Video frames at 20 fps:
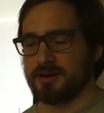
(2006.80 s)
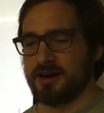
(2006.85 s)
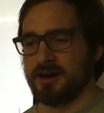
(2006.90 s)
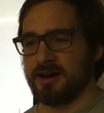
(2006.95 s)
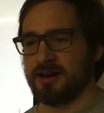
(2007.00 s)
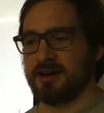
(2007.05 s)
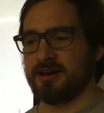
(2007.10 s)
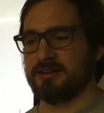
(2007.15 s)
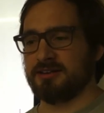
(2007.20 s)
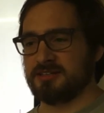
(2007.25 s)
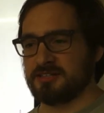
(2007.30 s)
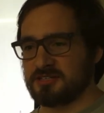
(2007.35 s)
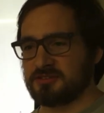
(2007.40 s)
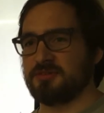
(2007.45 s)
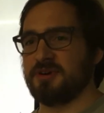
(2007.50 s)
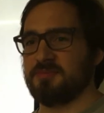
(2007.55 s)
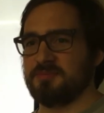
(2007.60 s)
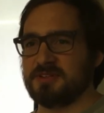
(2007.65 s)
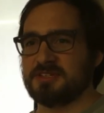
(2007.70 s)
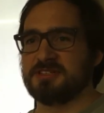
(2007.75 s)
The
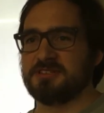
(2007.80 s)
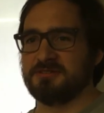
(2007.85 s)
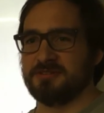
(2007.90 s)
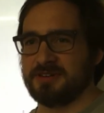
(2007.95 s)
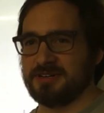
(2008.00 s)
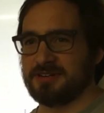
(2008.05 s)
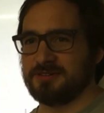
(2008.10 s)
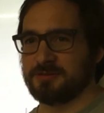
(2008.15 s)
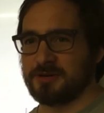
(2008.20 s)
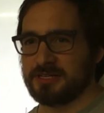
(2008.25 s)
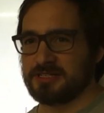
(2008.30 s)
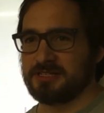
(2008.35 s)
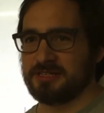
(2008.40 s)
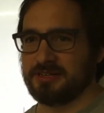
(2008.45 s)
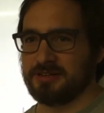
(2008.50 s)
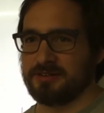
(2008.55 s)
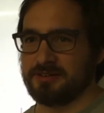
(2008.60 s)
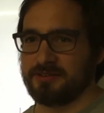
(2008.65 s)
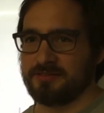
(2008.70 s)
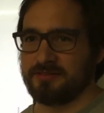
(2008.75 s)
script is doing the
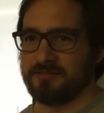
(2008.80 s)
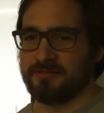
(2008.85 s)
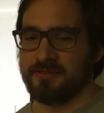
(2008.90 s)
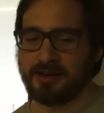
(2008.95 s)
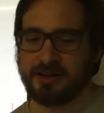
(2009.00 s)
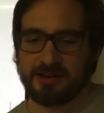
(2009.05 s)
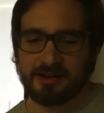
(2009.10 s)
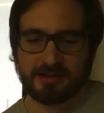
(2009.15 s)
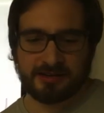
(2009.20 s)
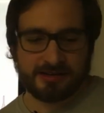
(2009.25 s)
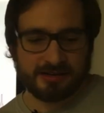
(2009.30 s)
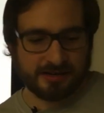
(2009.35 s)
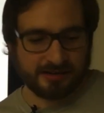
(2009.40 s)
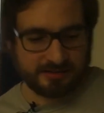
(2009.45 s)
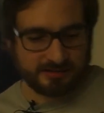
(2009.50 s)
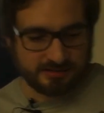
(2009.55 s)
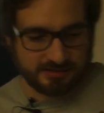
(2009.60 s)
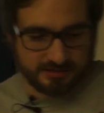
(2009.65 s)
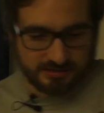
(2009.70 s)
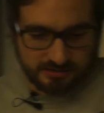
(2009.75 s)
watching via
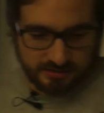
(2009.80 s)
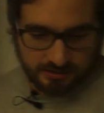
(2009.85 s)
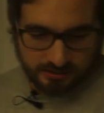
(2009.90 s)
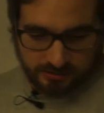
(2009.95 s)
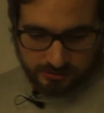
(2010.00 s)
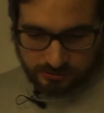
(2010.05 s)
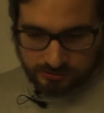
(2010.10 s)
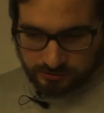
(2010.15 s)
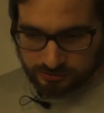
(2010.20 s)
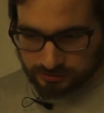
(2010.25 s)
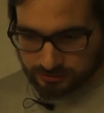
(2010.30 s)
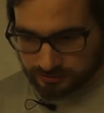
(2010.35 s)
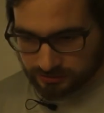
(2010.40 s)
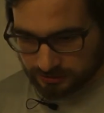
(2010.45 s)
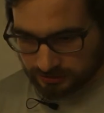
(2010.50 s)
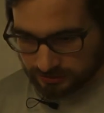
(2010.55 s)
that, so